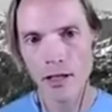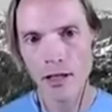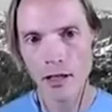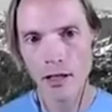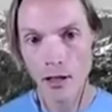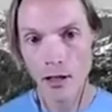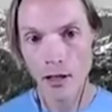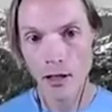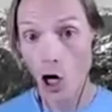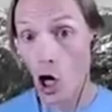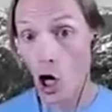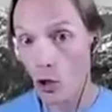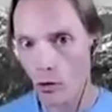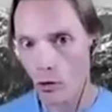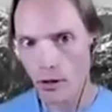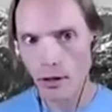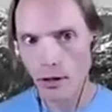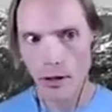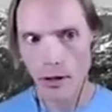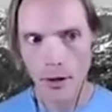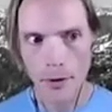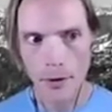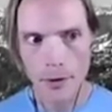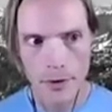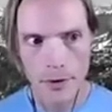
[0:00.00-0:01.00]
code
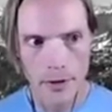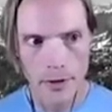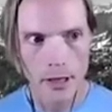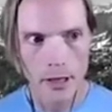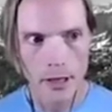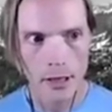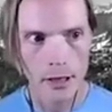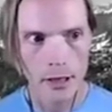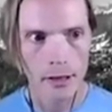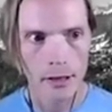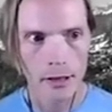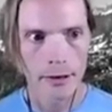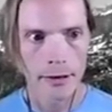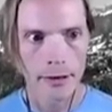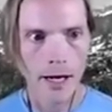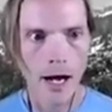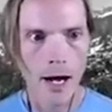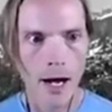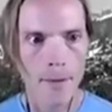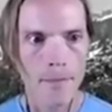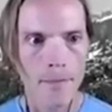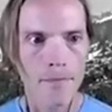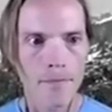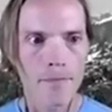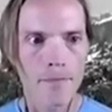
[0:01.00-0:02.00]
goes.
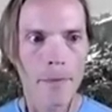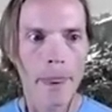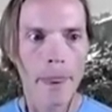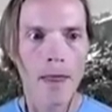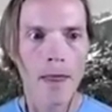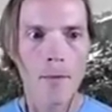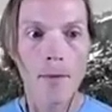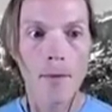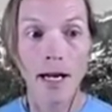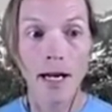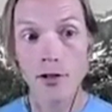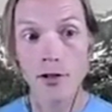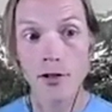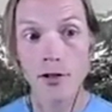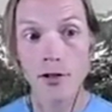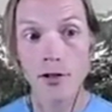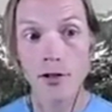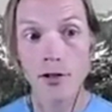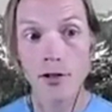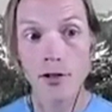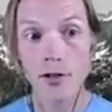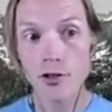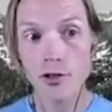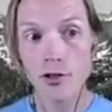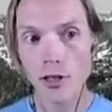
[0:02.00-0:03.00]
Making sure that
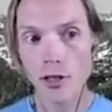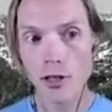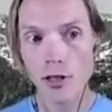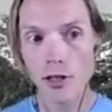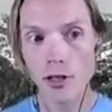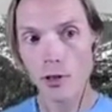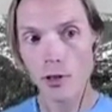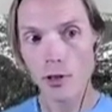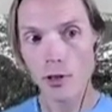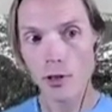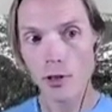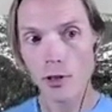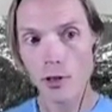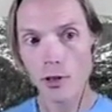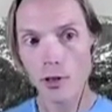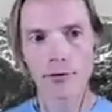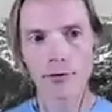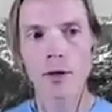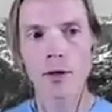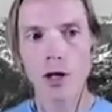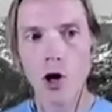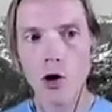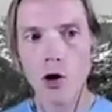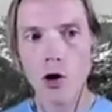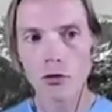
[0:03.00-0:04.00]
we're doing frequent
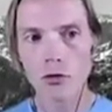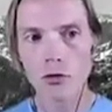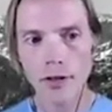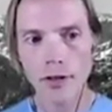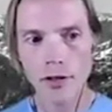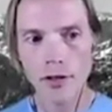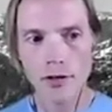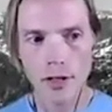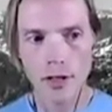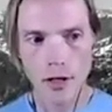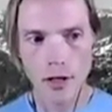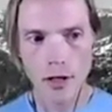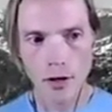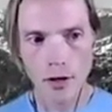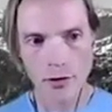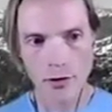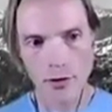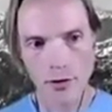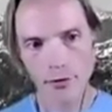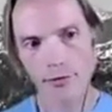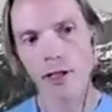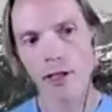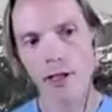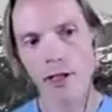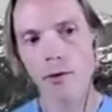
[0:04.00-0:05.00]
code reviews and also
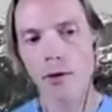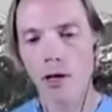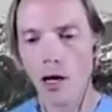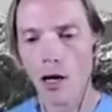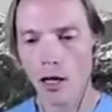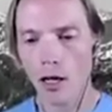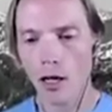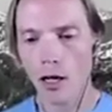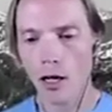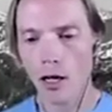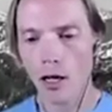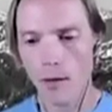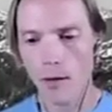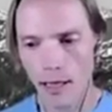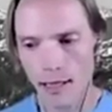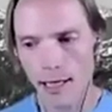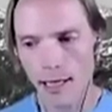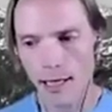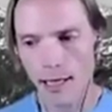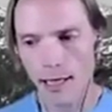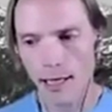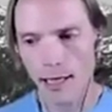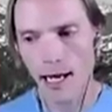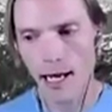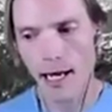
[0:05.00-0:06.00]
frequent automated
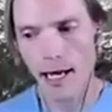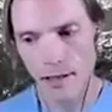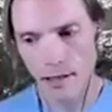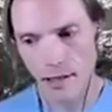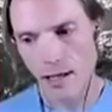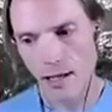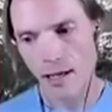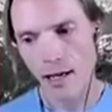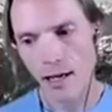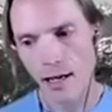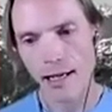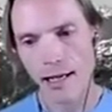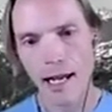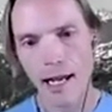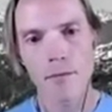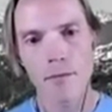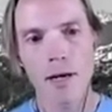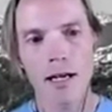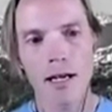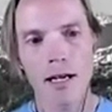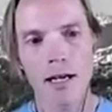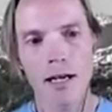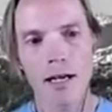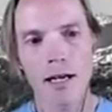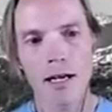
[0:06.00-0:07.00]
tests. Again,
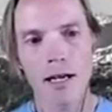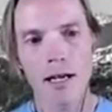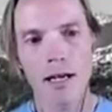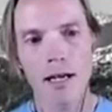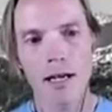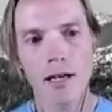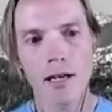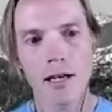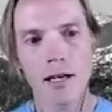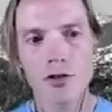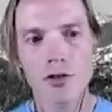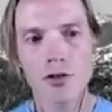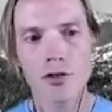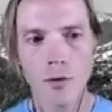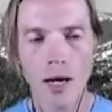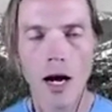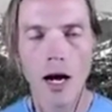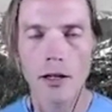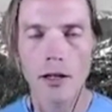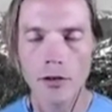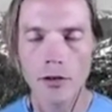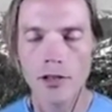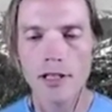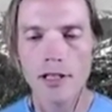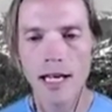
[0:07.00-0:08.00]
making sure that we
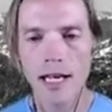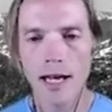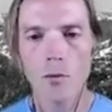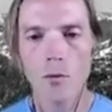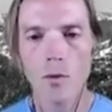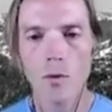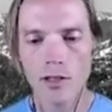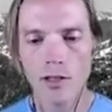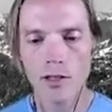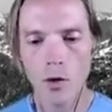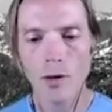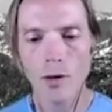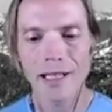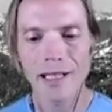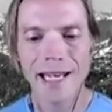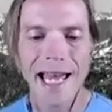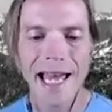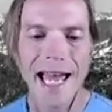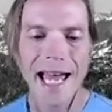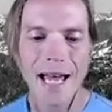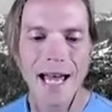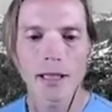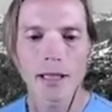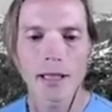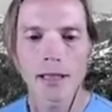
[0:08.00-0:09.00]
understand what's going to
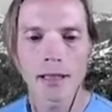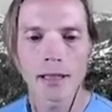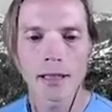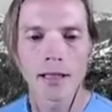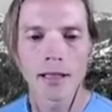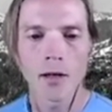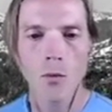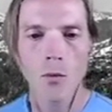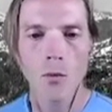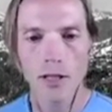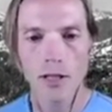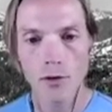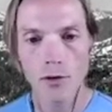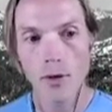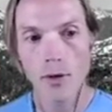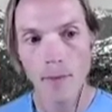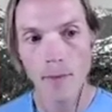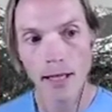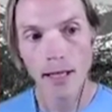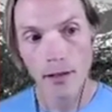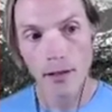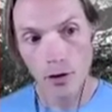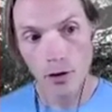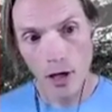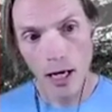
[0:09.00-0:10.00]
happen once we make
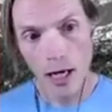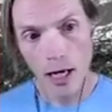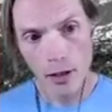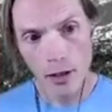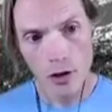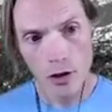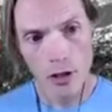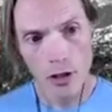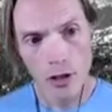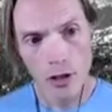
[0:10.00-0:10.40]
the change.